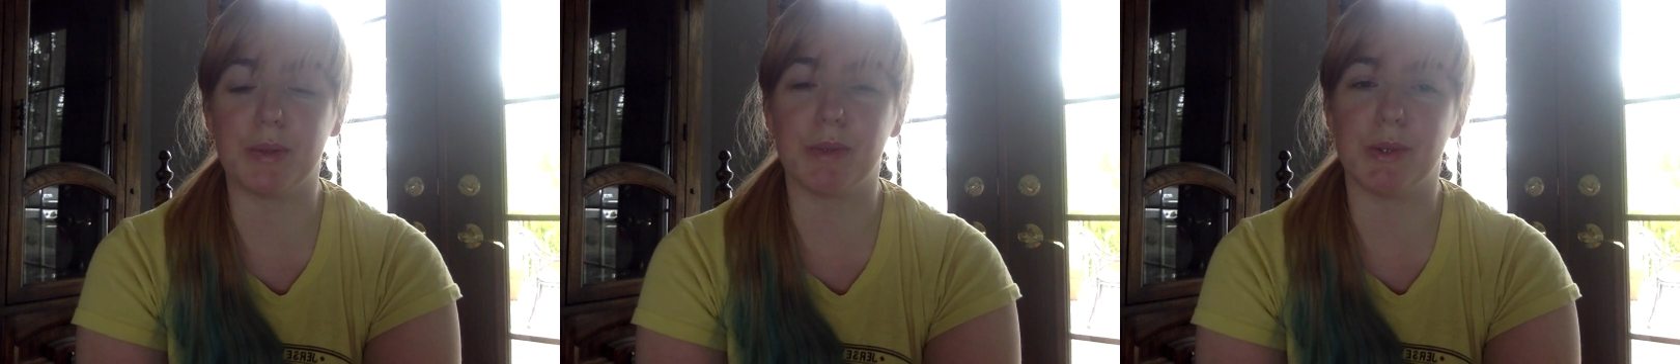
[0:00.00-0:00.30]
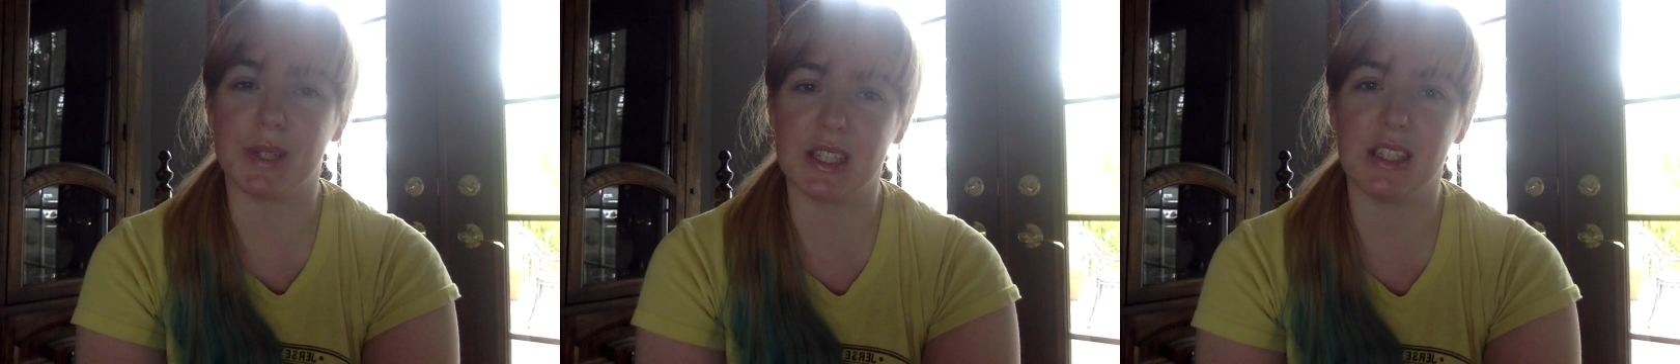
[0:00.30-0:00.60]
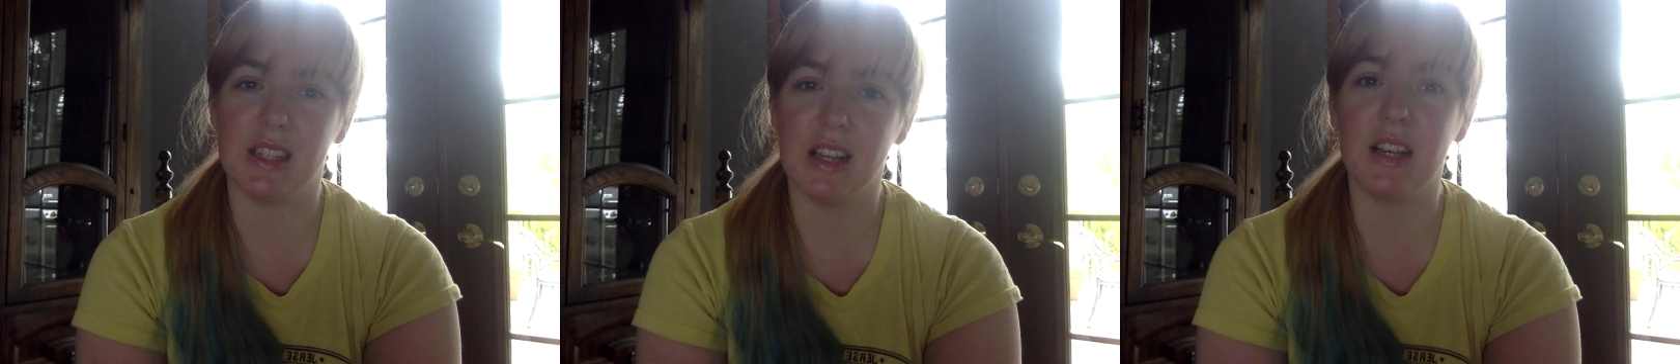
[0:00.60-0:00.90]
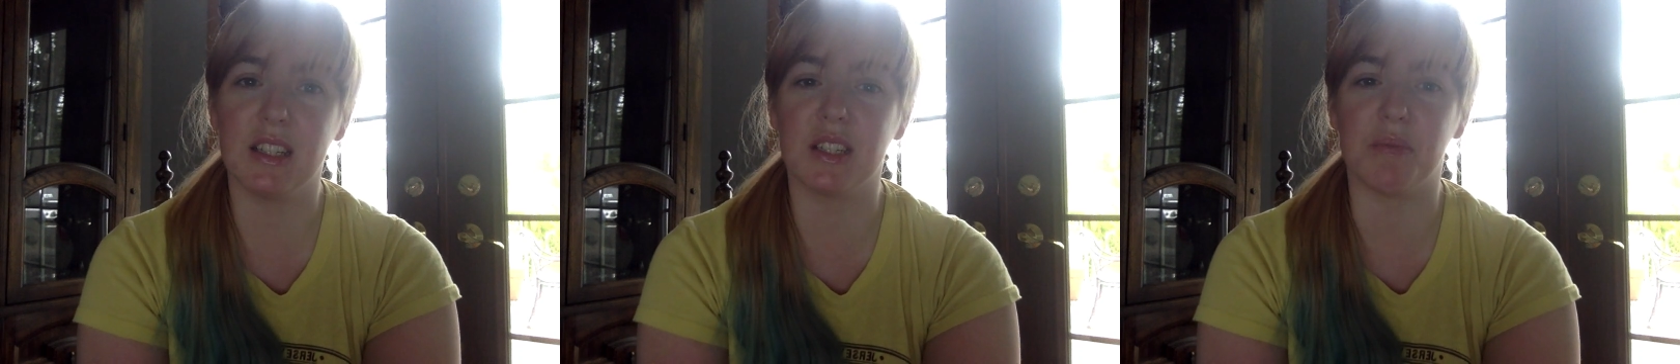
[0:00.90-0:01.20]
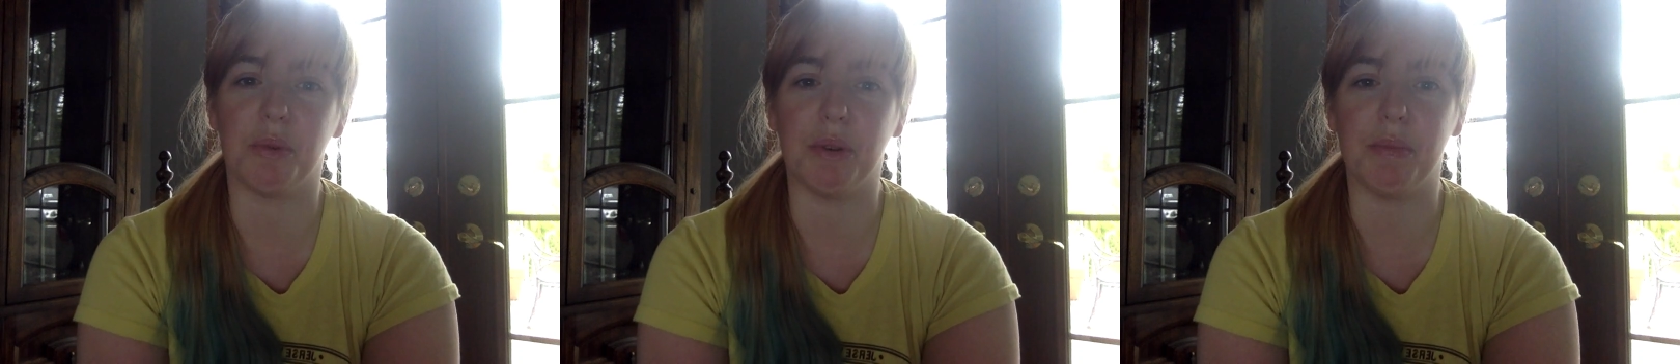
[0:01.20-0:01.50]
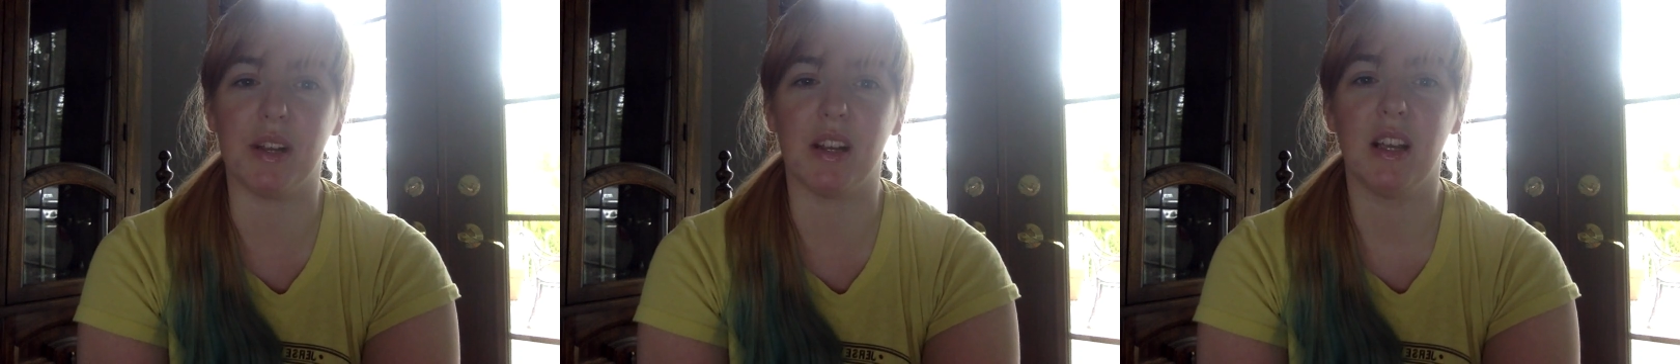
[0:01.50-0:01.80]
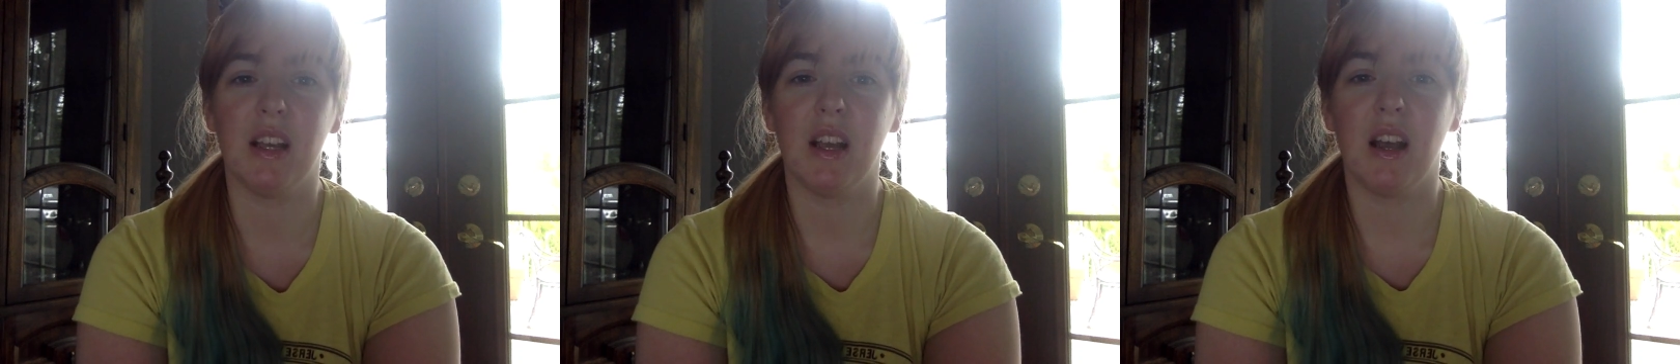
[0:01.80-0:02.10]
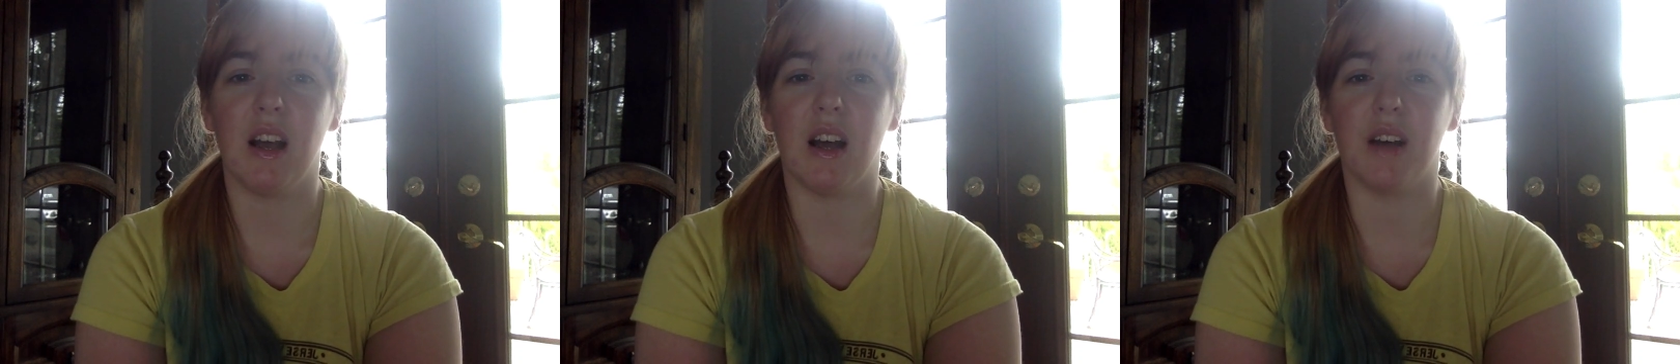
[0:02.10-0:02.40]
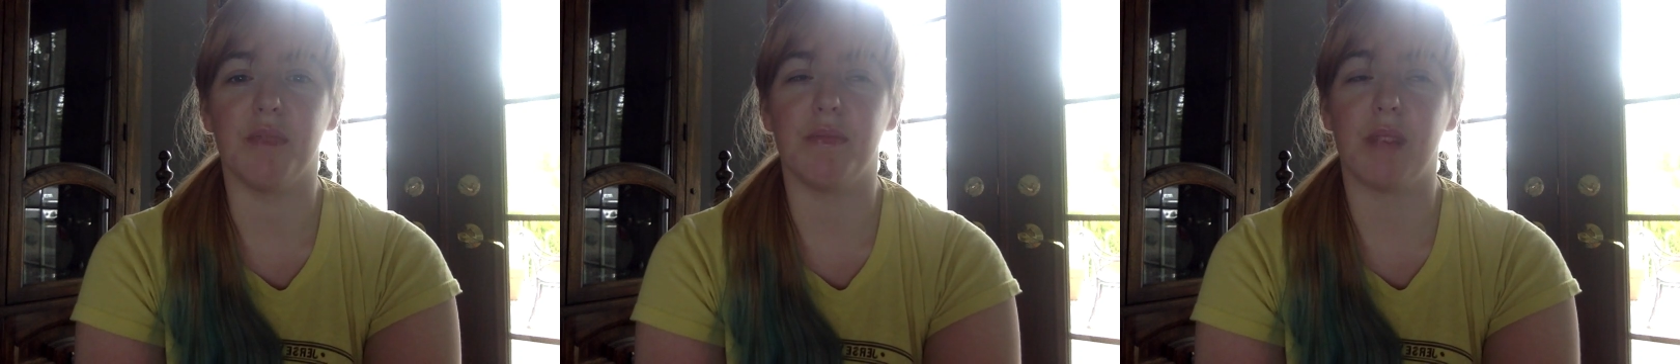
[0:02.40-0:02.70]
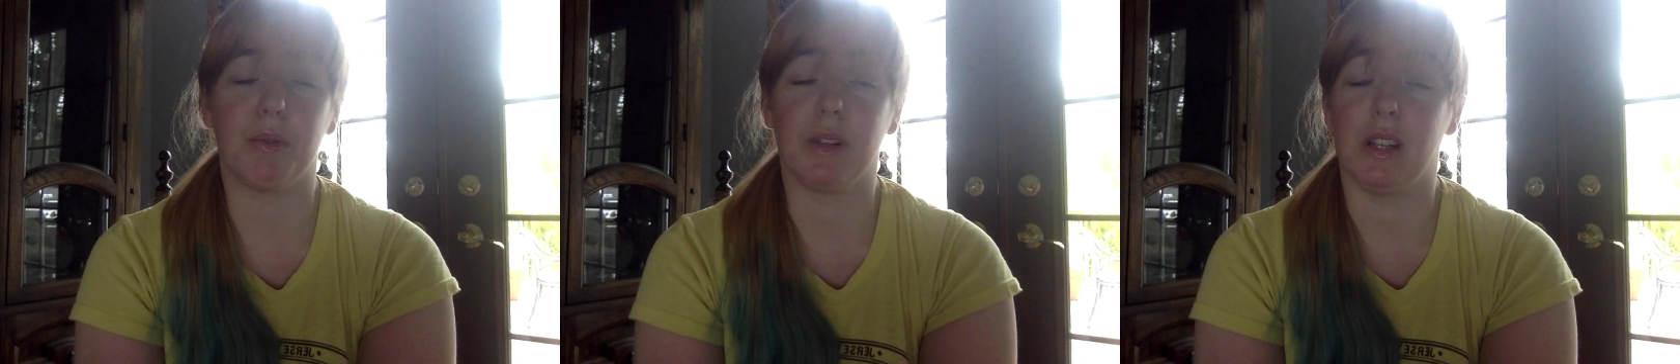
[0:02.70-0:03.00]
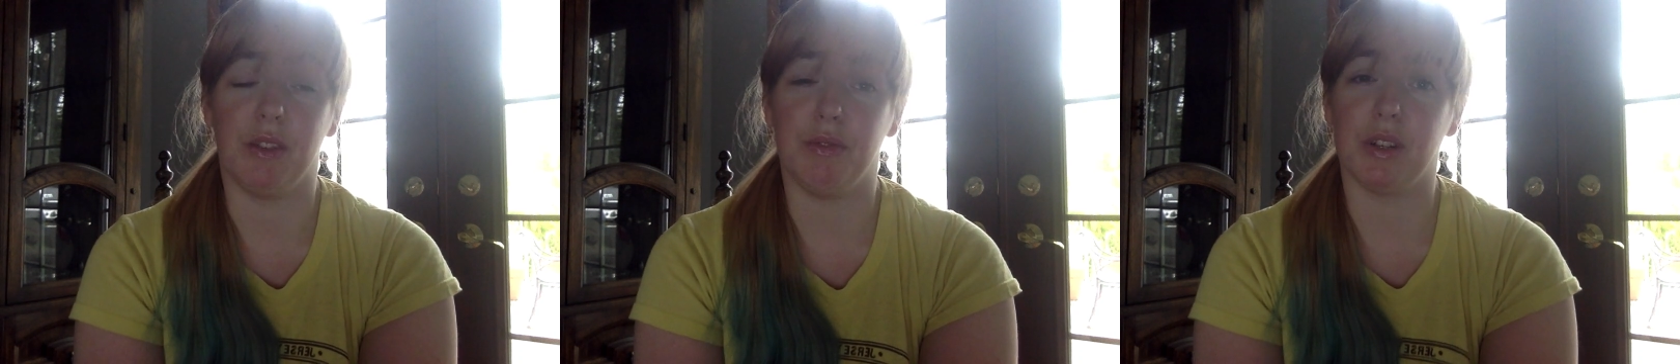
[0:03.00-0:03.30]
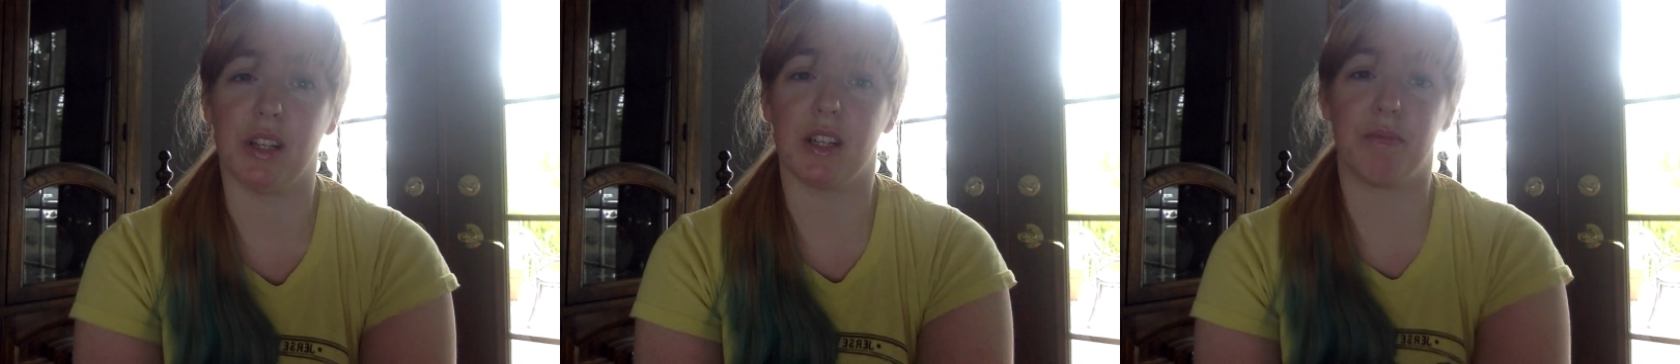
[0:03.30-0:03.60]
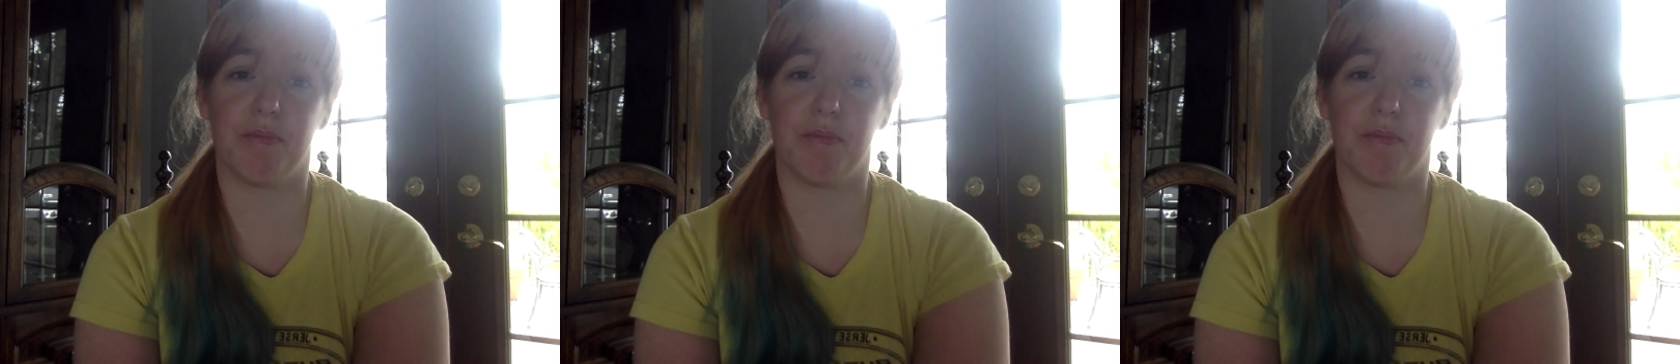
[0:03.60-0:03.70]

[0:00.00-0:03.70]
which was a disappointment. I really didn't feel like